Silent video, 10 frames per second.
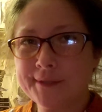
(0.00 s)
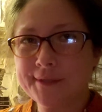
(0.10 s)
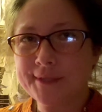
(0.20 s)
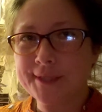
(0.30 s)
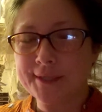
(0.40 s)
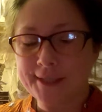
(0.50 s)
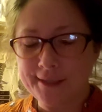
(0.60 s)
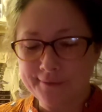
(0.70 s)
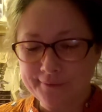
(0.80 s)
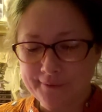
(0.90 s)

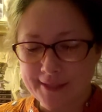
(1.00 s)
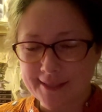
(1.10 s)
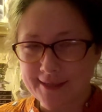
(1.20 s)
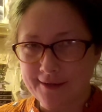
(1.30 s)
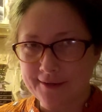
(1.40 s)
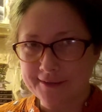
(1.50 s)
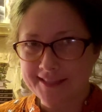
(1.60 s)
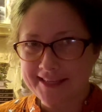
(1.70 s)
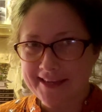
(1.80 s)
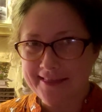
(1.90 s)
sturdy when it's all
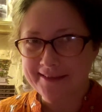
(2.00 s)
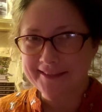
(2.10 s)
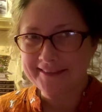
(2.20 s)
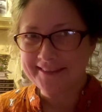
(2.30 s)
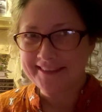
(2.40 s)
together.